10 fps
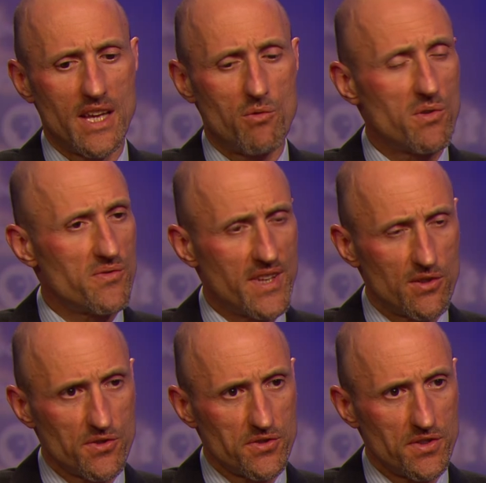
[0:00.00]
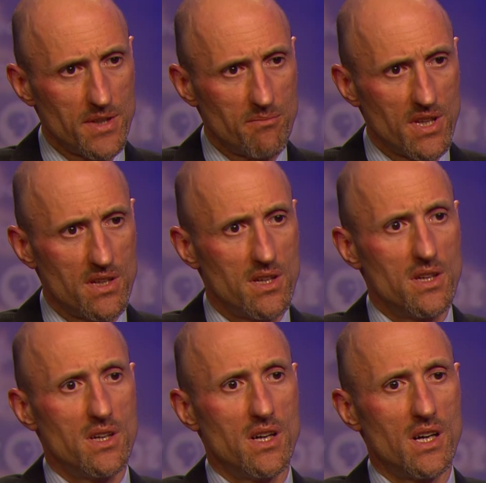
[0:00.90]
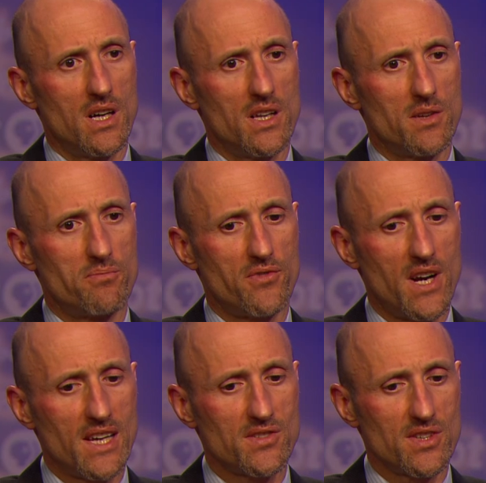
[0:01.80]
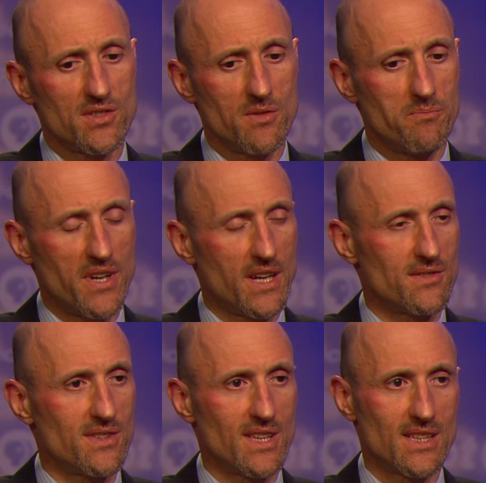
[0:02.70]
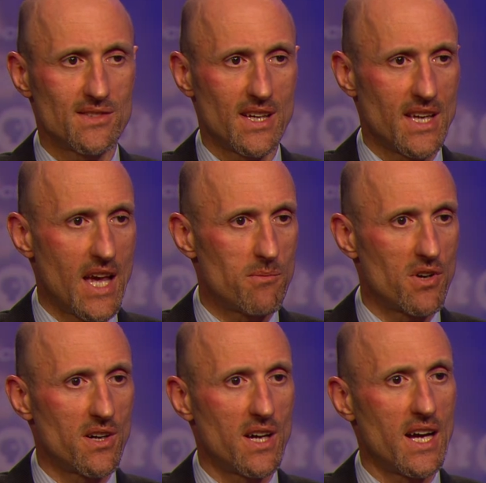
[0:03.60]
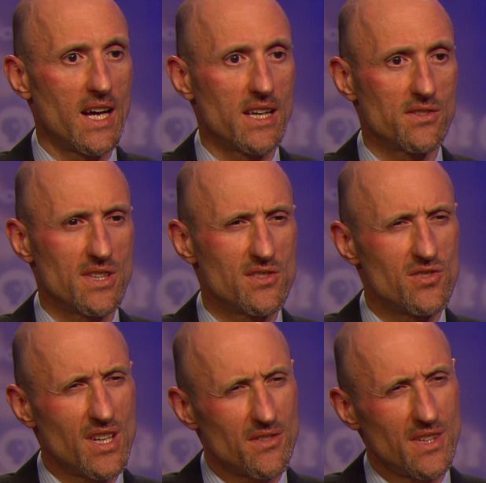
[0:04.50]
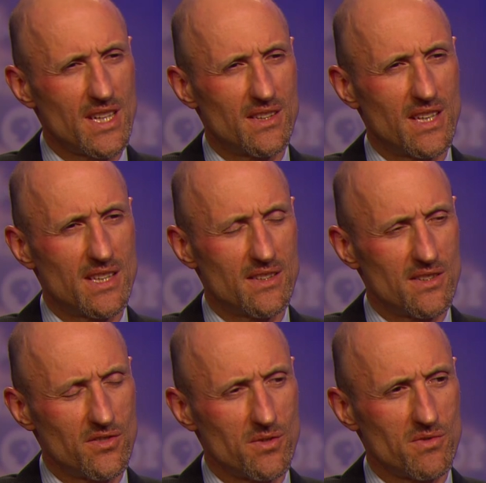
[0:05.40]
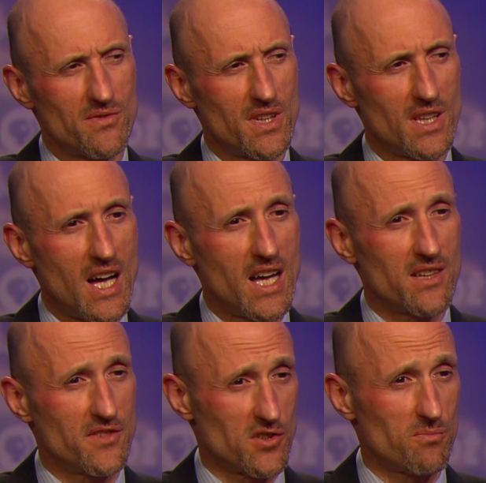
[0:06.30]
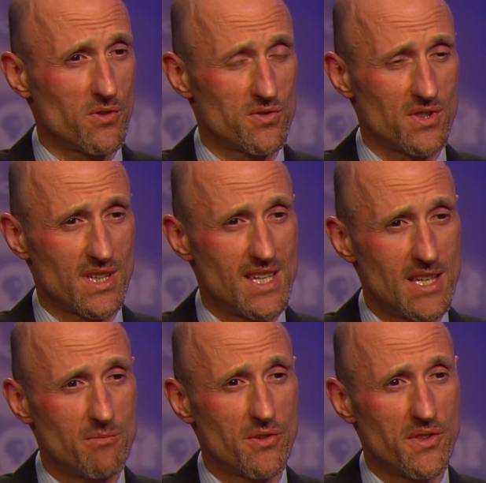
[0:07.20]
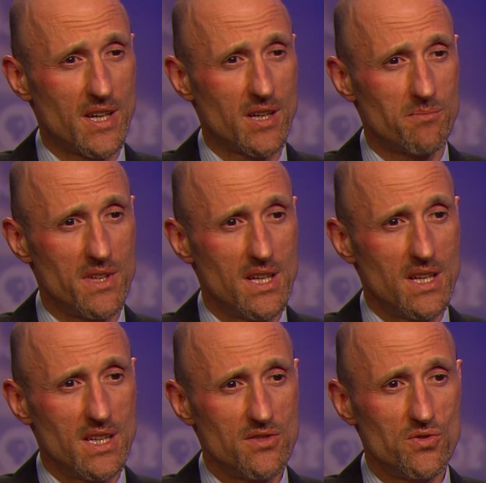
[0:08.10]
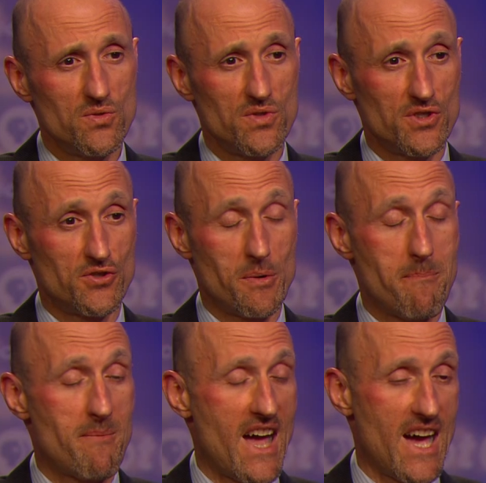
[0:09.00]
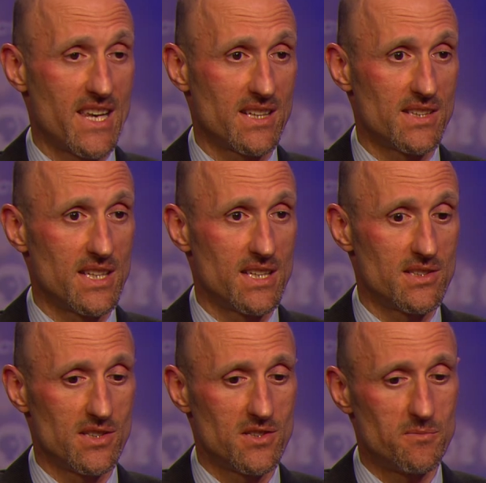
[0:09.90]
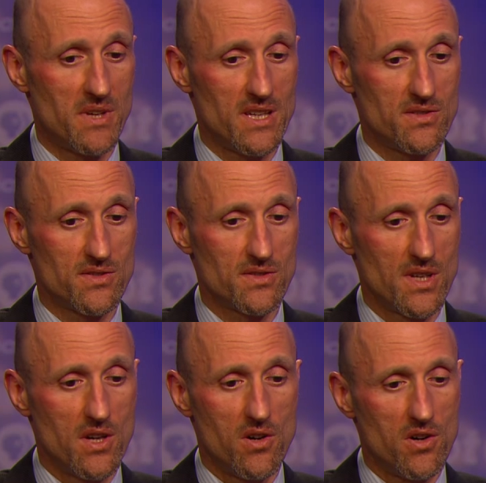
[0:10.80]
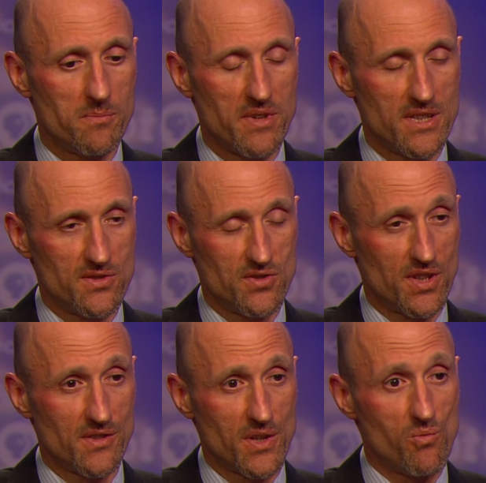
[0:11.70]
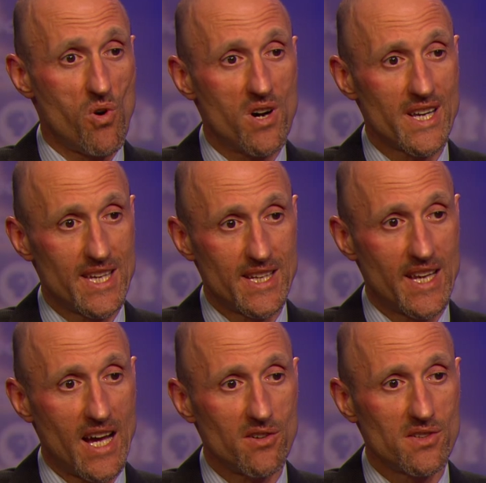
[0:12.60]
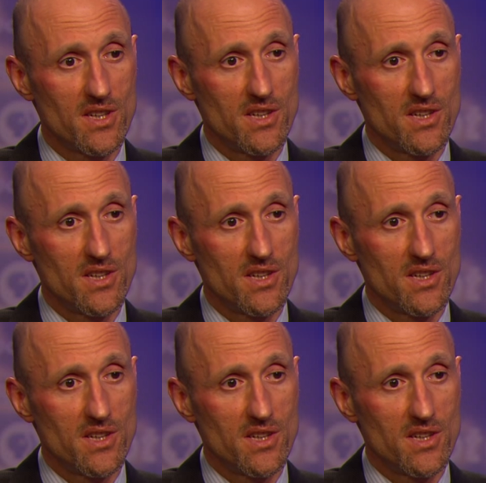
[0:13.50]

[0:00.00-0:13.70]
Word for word: they won't feel the treatment. Uh, the process compared to things like MRIs, and generally in, in, in, terms of a lot of exposure to chemotherapy, is usually dramatically easy. These patients, all patients generally walk in and out